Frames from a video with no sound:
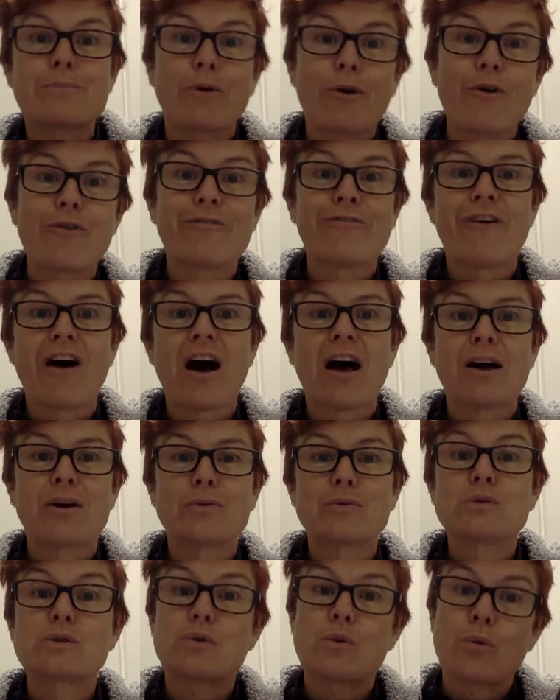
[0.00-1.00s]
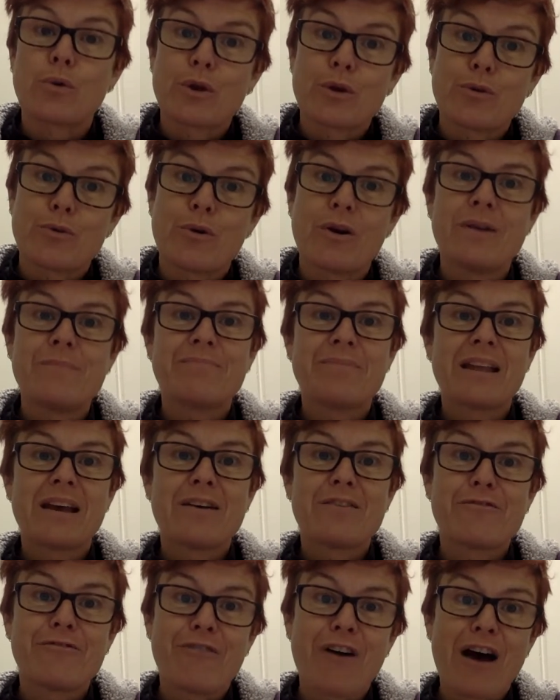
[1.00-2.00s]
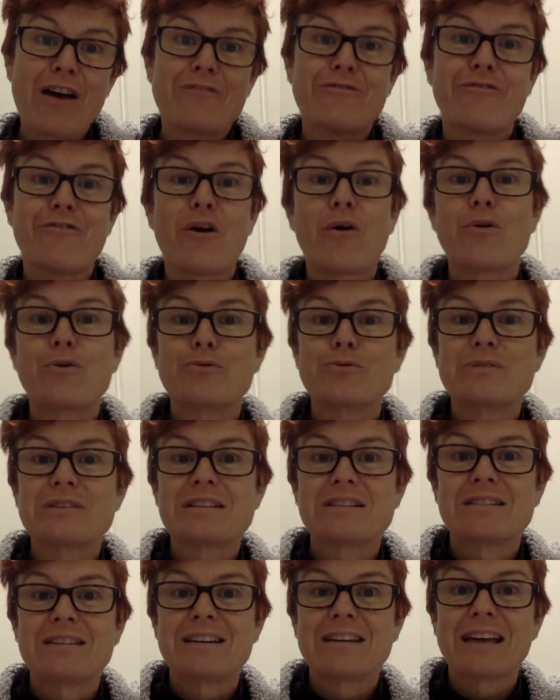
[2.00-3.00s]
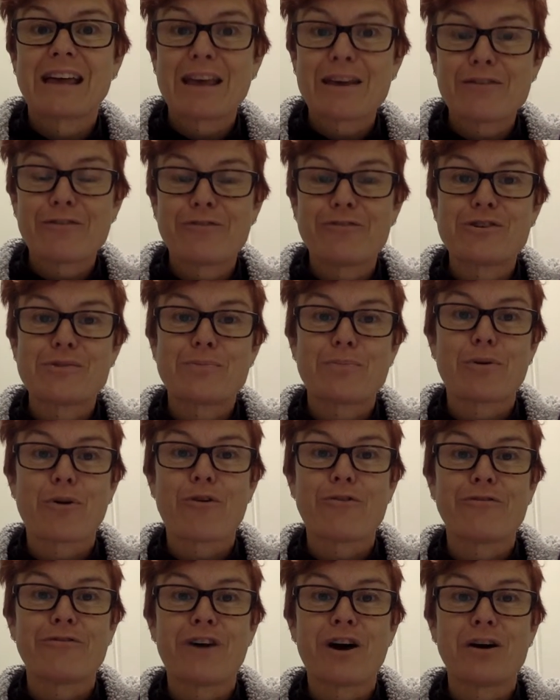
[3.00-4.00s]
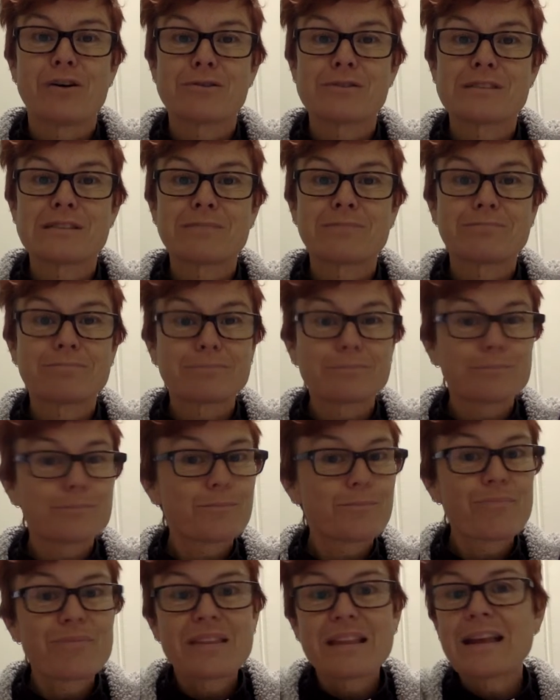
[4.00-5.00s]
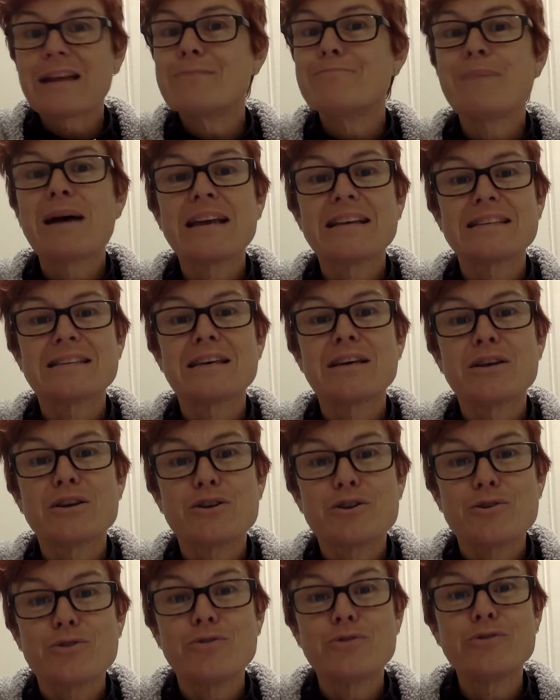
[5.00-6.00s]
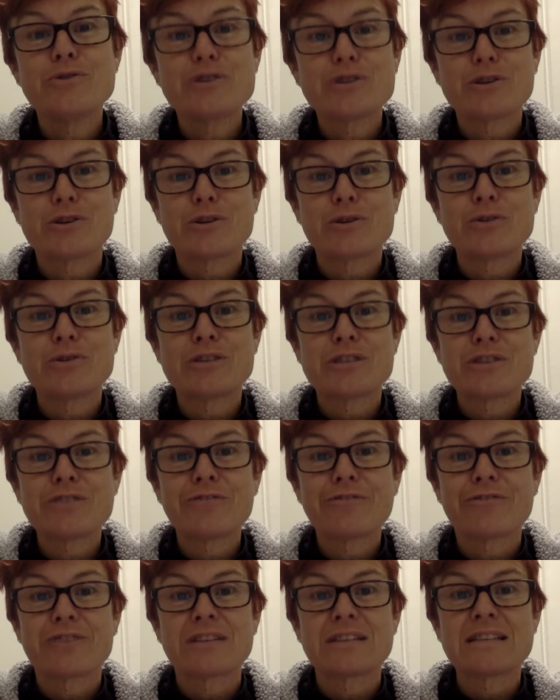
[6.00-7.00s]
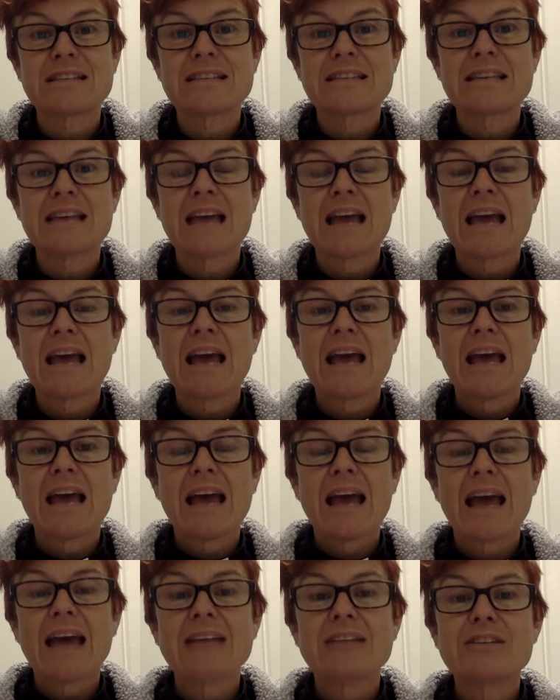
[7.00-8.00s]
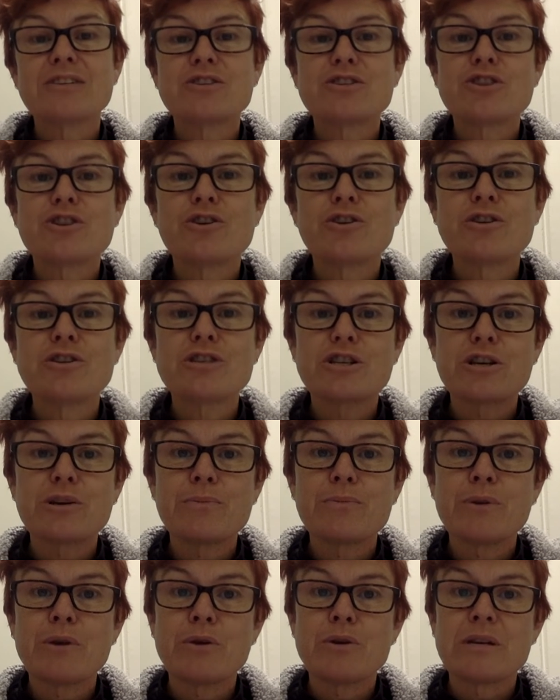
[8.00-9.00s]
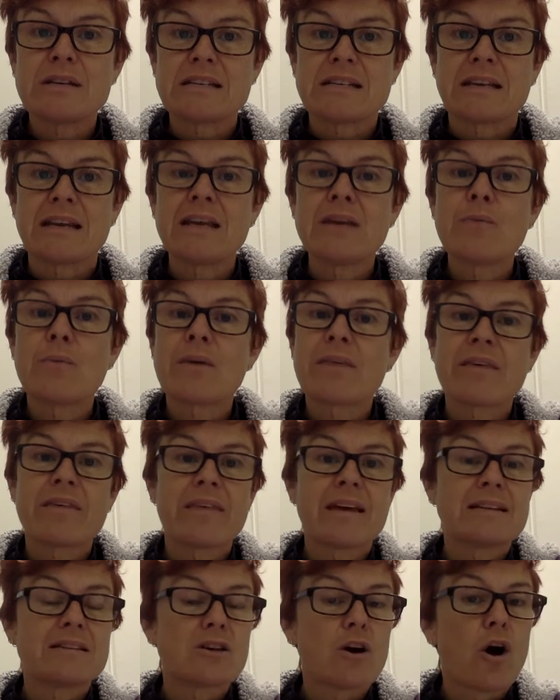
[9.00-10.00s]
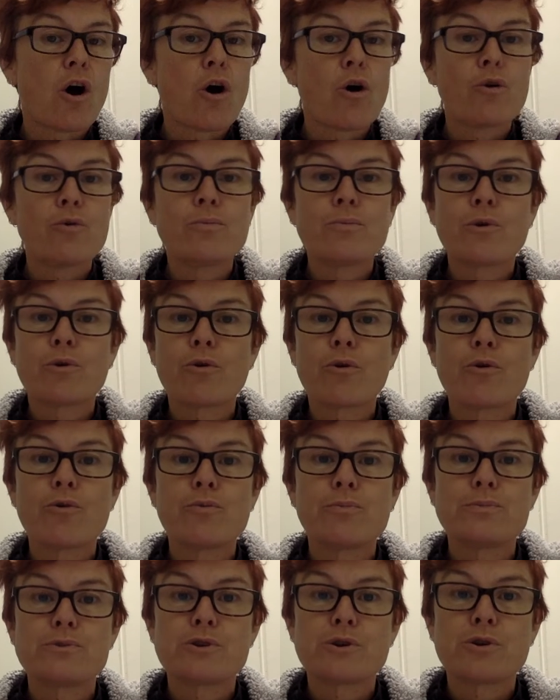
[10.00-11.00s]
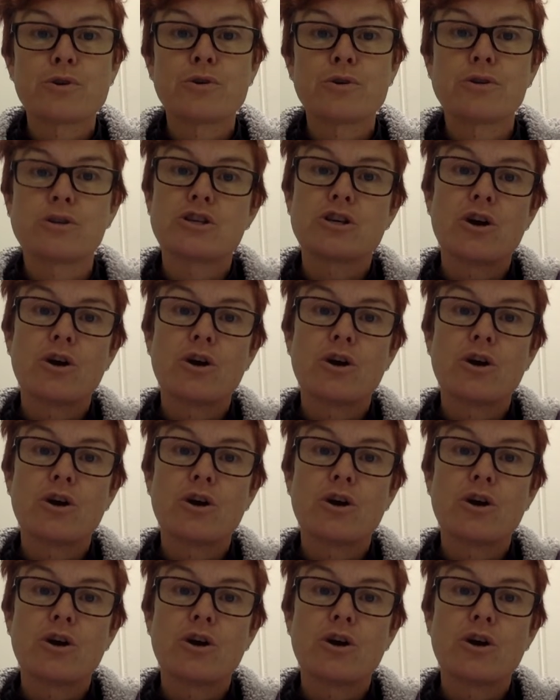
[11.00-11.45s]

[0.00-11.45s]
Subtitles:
profiles or your fivefold gift profiles, it makes a huge, huge difference. And a church community, whether that's a home group church